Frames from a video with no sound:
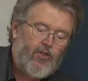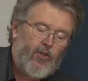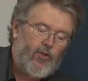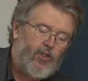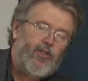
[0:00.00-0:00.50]

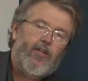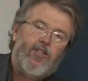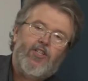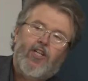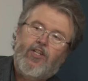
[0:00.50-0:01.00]
social and
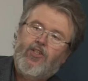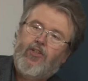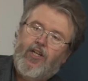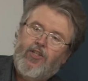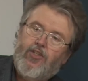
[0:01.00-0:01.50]

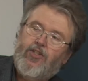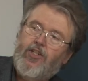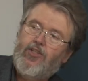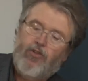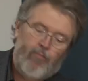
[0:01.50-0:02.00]
educational
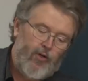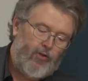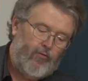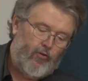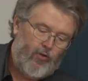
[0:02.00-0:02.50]
agencies, so
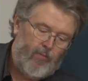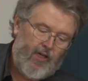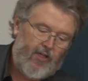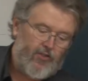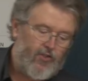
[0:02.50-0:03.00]
both the food
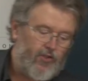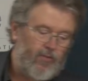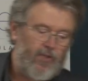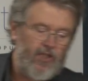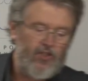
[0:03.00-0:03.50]
banks, the
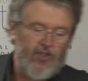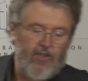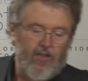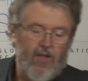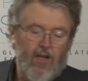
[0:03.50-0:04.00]
soup
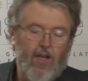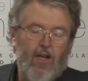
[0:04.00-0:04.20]
kitchen,